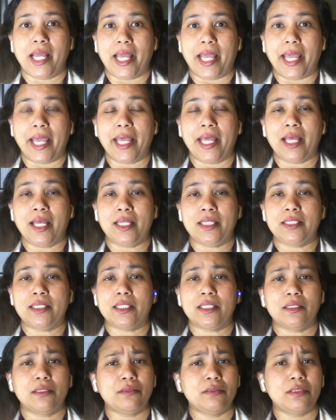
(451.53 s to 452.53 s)
And
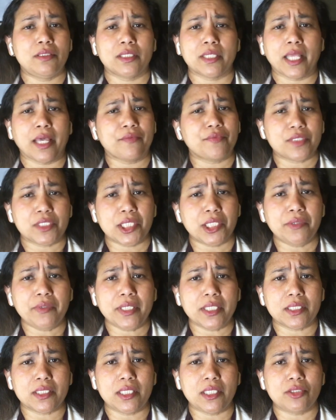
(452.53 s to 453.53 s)
the cafeteria
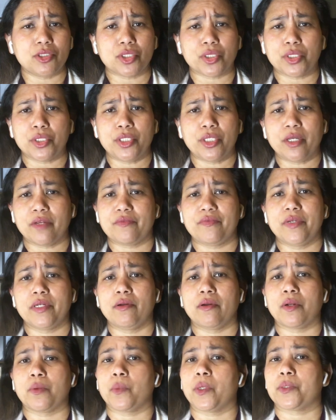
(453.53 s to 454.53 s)
teacher could not figure
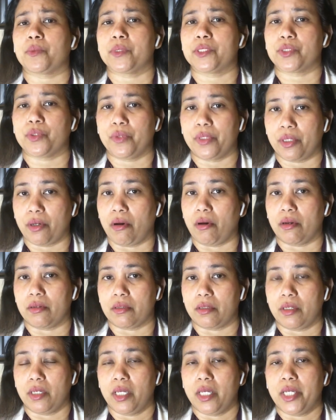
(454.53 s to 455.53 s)
out what was going on.
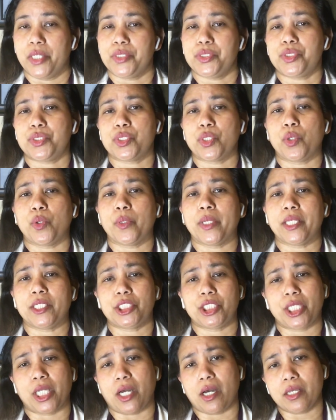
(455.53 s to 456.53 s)
So
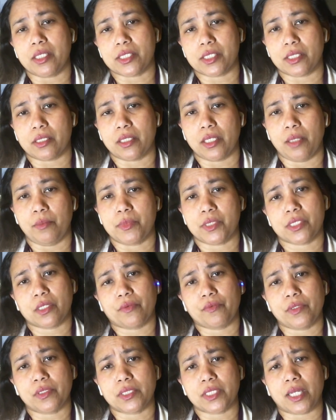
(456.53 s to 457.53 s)
she asked him
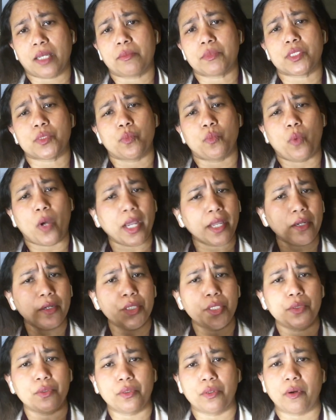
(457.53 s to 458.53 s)
several times, why are
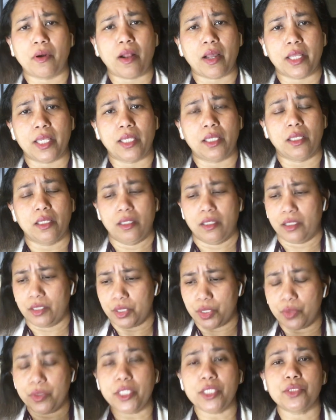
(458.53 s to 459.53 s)
you crying?
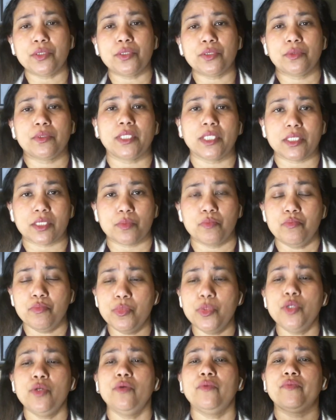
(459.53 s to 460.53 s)
You need to do this.
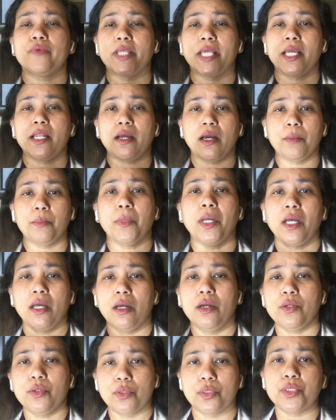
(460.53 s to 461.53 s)
Move, get up,
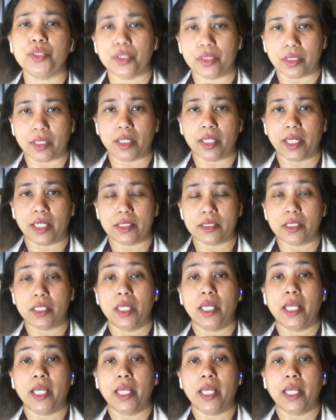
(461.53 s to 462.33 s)
go to your class.